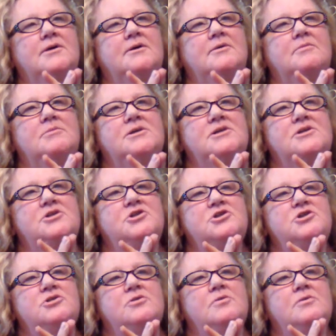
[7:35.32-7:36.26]
um,
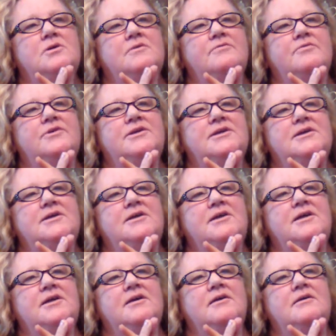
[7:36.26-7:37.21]
issue of
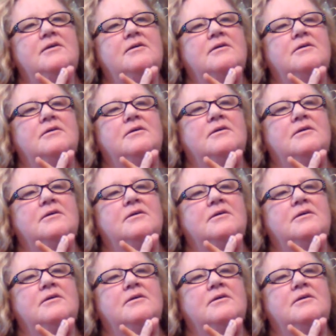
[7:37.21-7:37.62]
getting